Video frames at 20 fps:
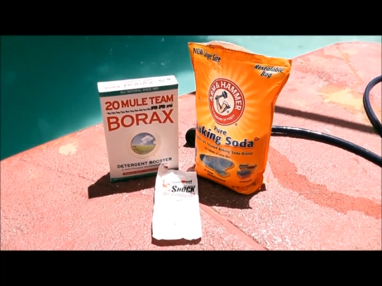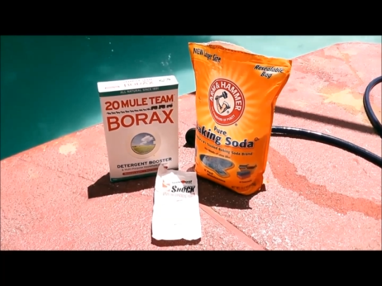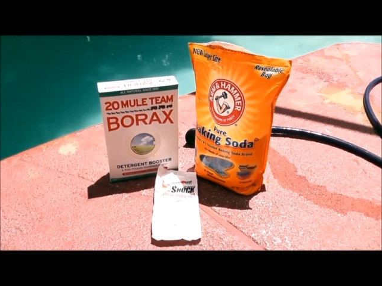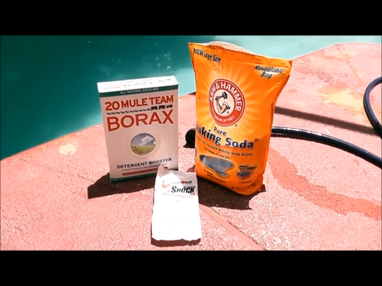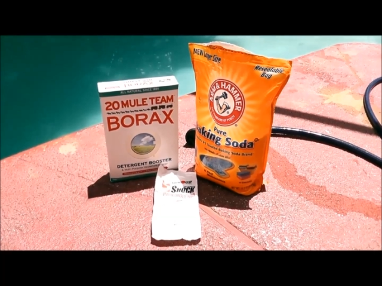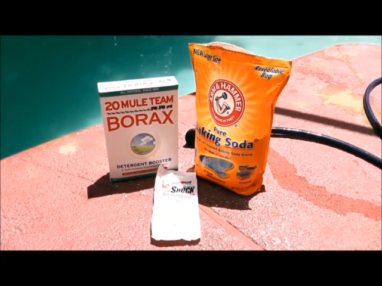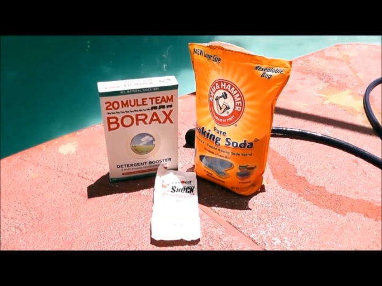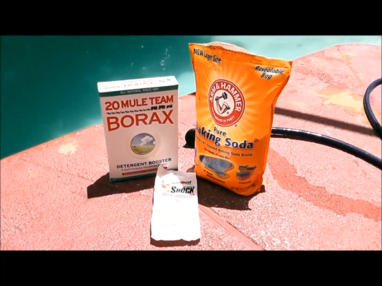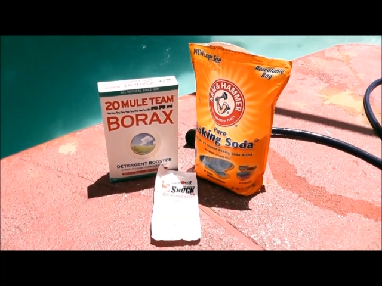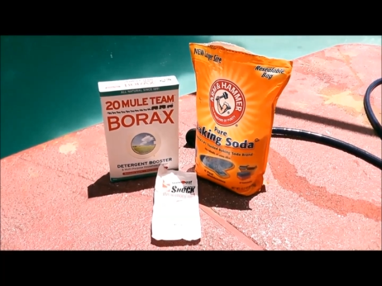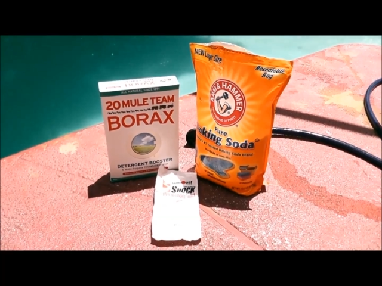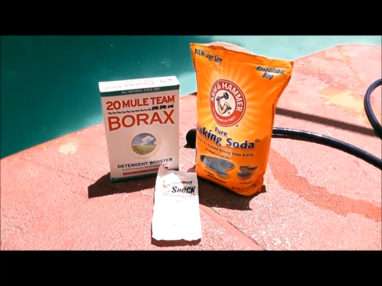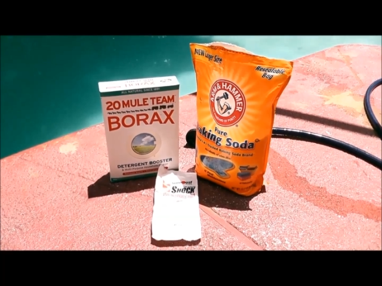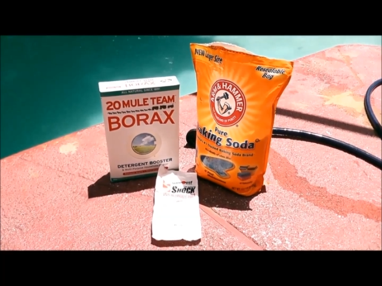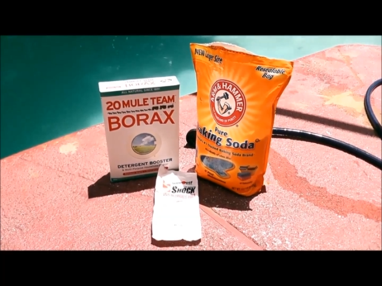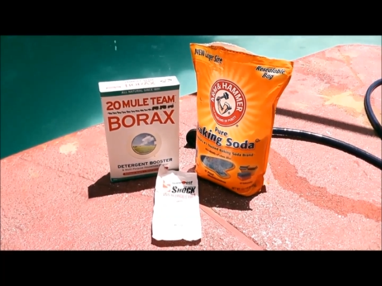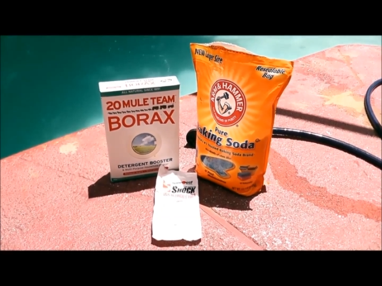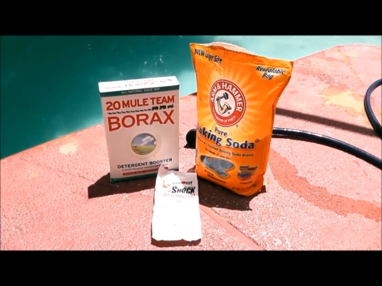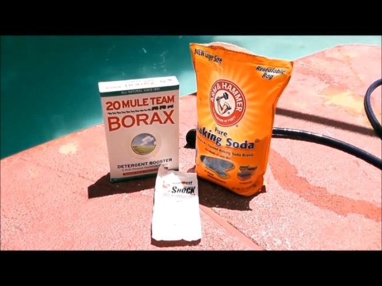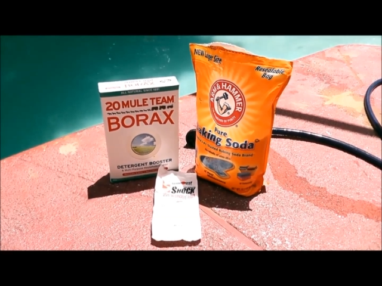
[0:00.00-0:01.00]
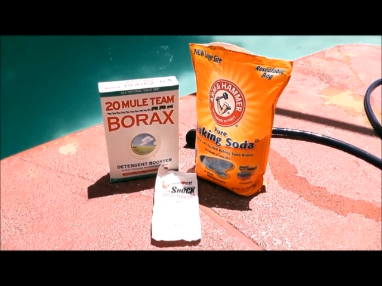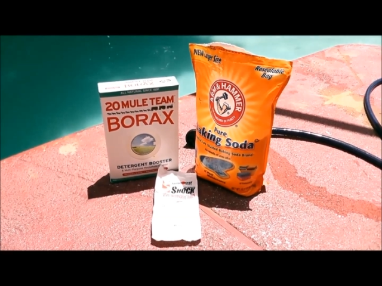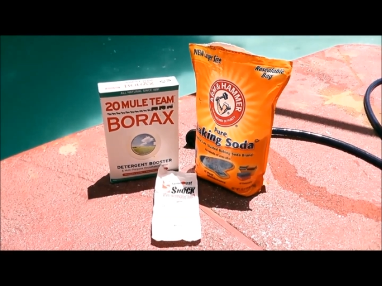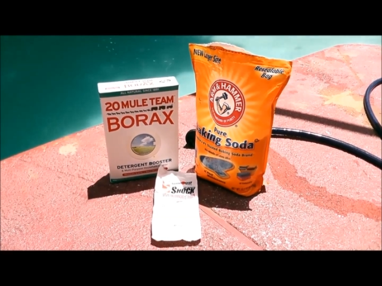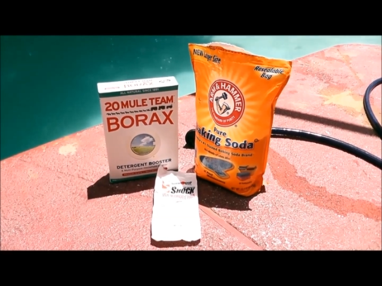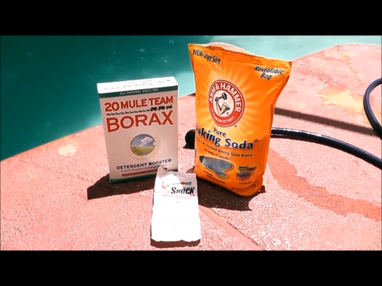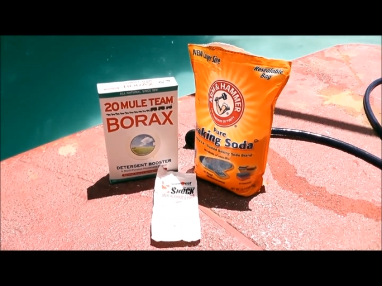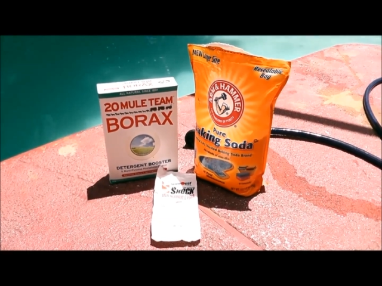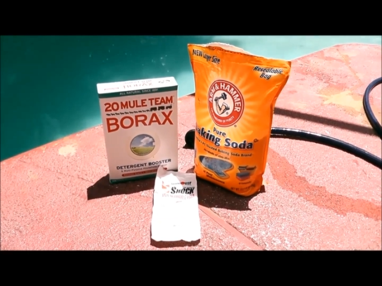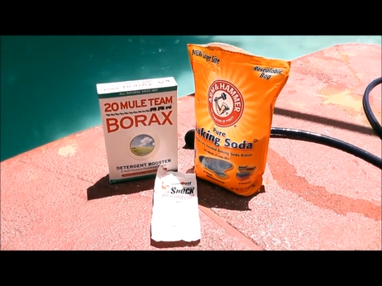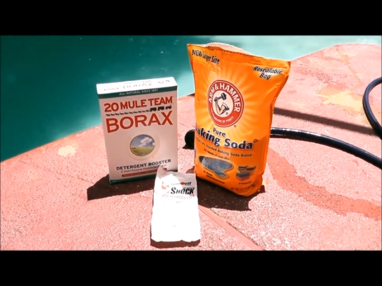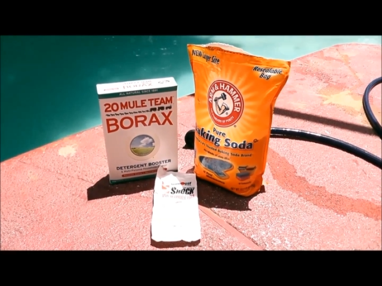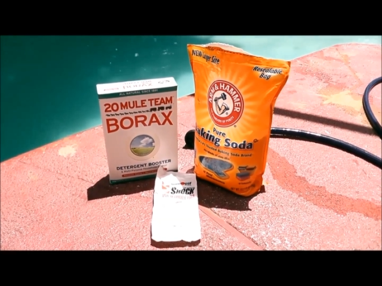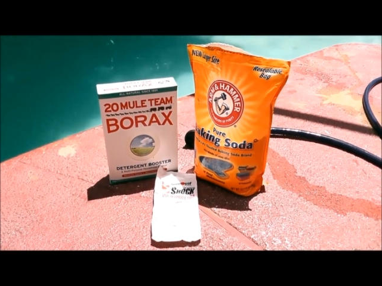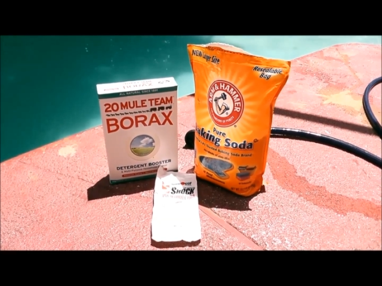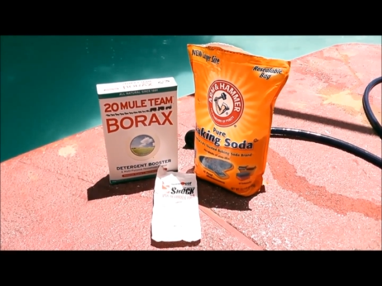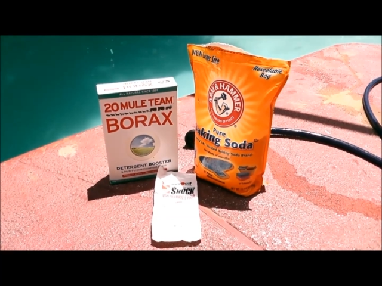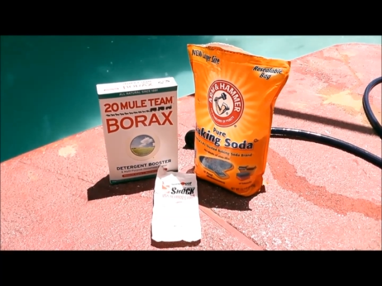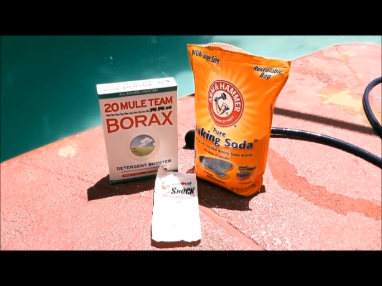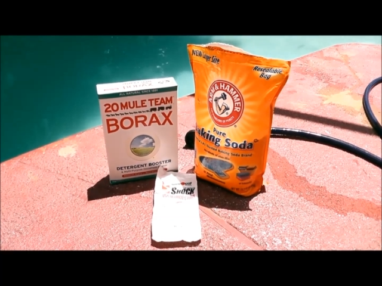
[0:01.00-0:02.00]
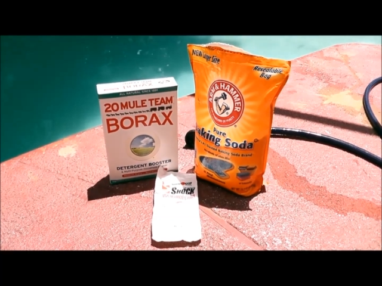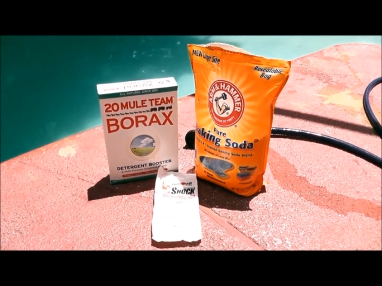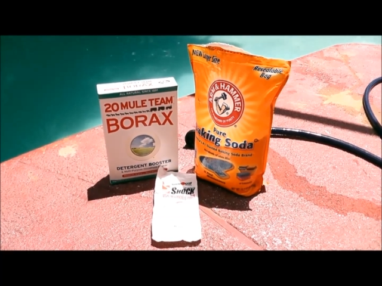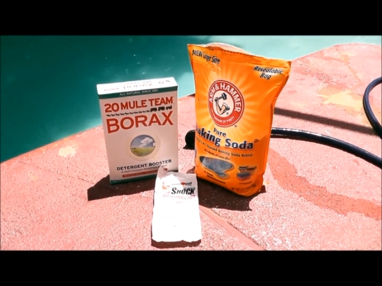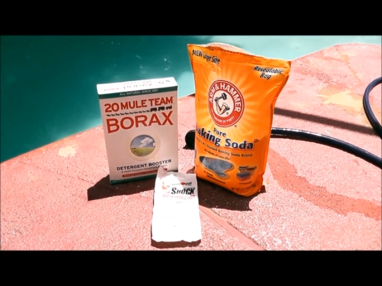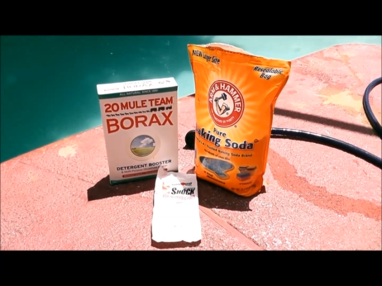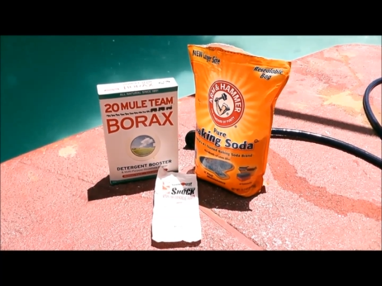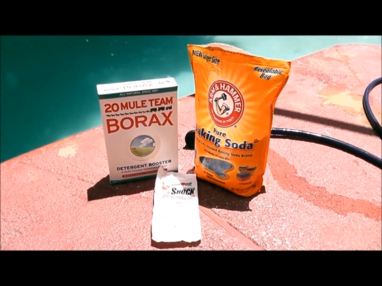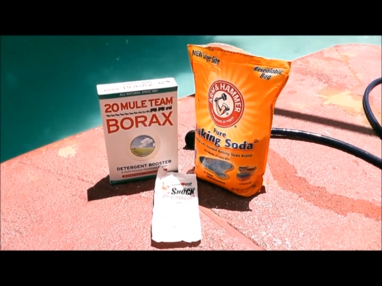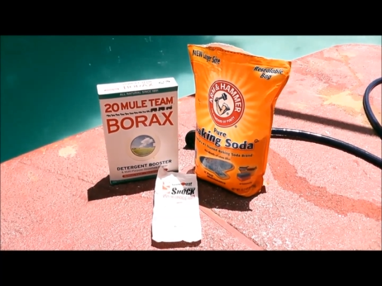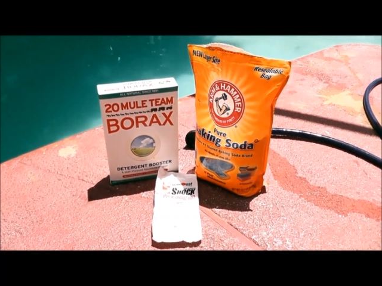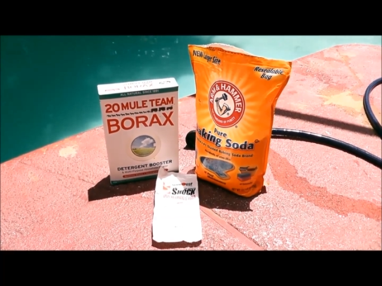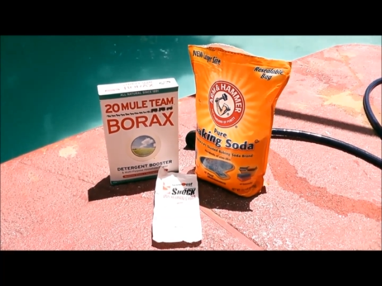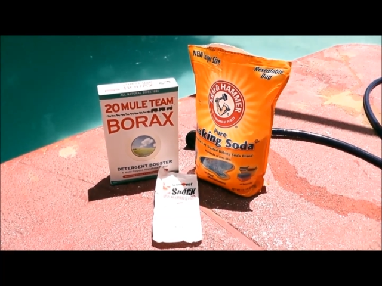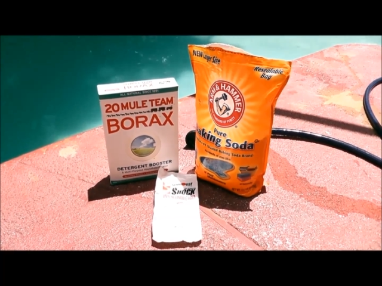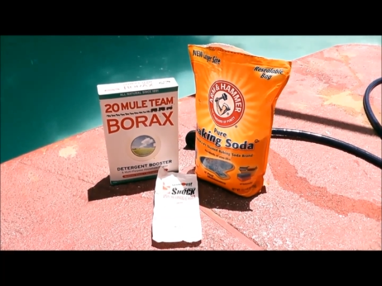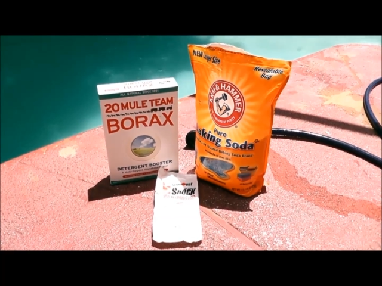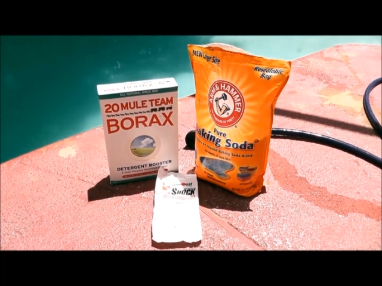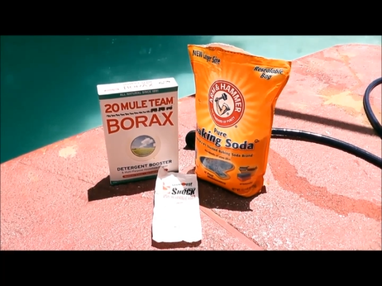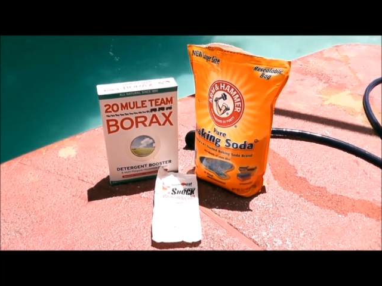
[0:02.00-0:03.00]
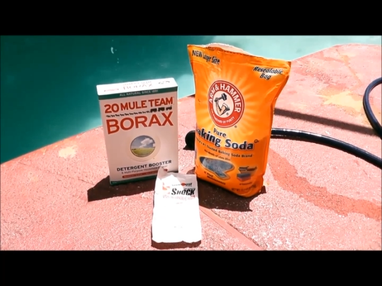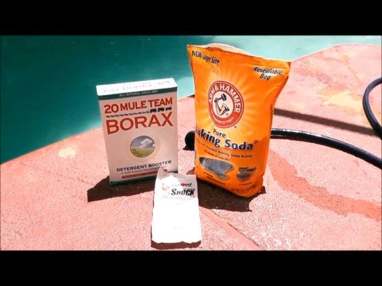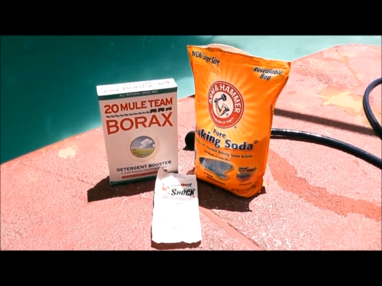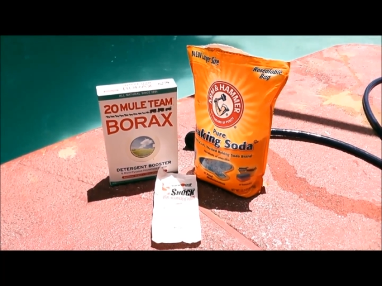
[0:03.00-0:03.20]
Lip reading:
Nobody's mouth can be seen.